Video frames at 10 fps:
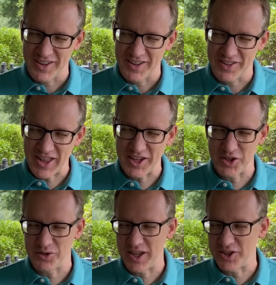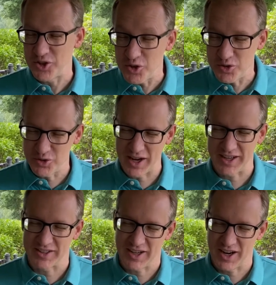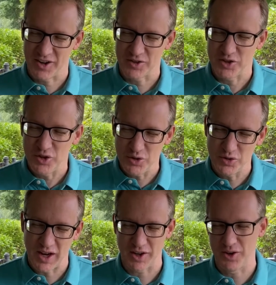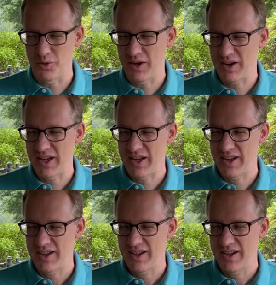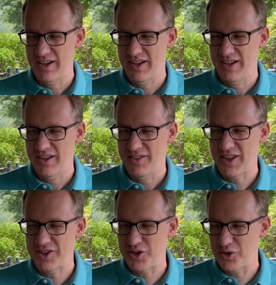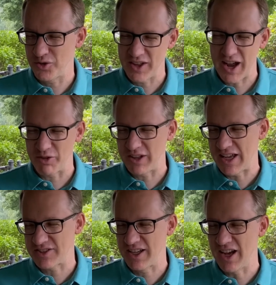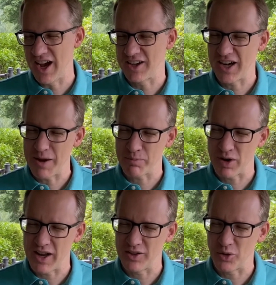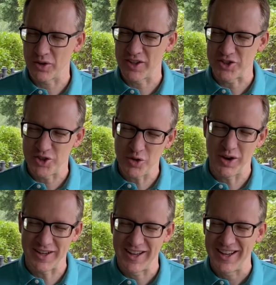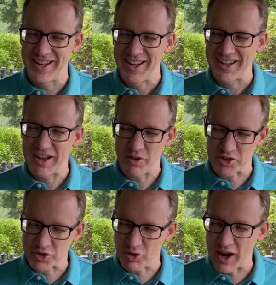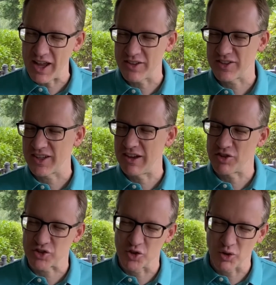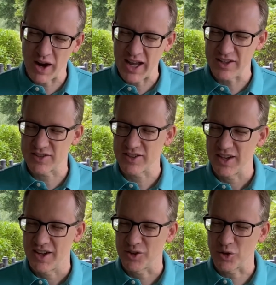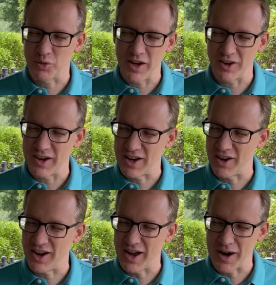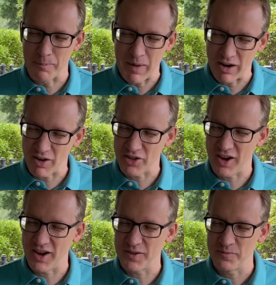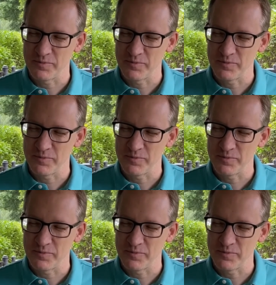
thank you that you do not get tired, you do not get weary, that you are the everlasting God. And I pray, Lord, that you would give us strength, give us grace Lord, we are in a, in a marathon,